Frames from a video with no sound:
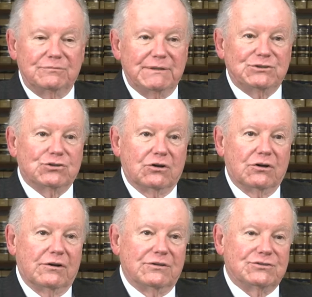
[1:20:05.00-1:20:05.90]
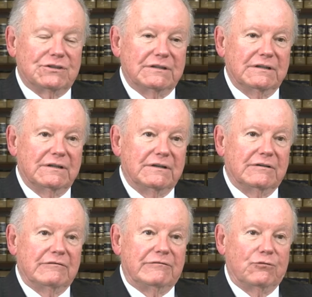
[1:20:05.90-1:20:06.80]
should be charged
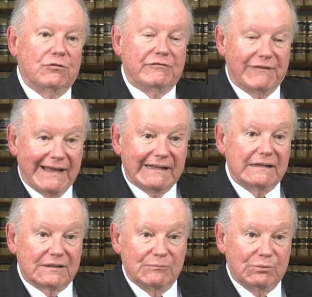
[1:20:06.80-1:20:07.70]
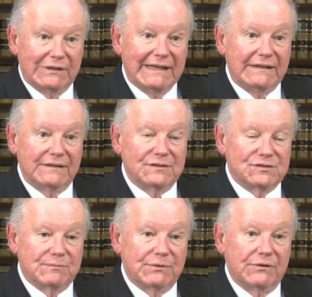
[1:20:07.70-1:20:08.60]
for filing a complaint in the
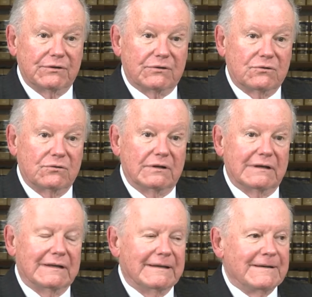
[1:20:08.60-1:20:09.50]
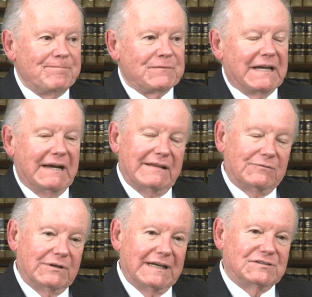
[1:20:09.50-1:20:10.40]
Superior Court. I
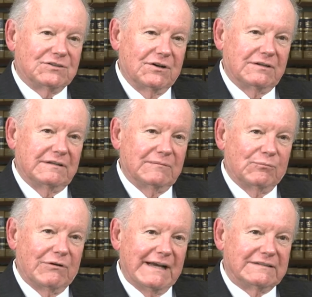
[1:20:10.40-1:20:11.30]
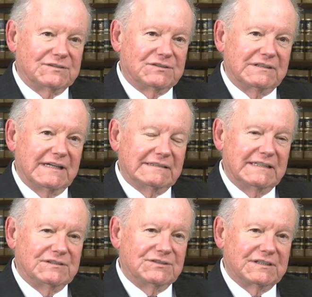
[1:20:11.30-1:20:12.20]
think when I started in practice in
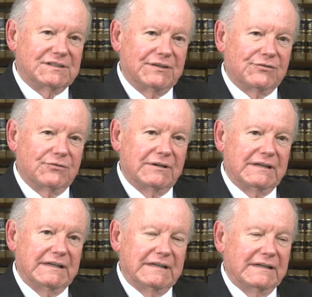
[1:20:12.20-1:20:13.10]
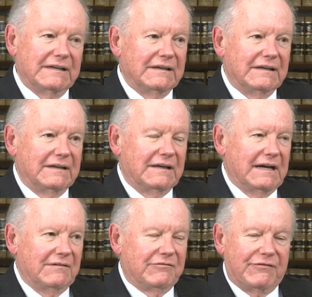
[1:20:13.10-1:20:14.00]
1963,
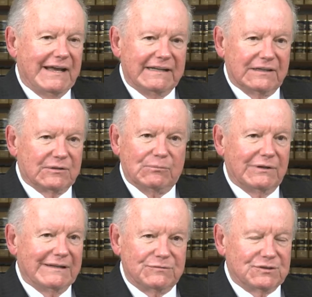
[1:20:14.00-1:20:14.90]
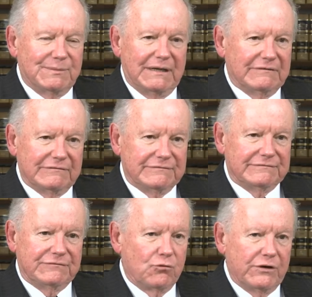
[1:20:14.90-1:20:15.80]
uh, filing a complaint was about
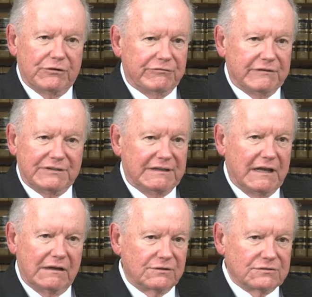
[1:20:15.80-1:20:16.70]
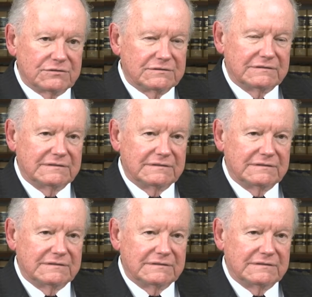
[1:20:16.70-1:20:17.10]
40 or 50 dollars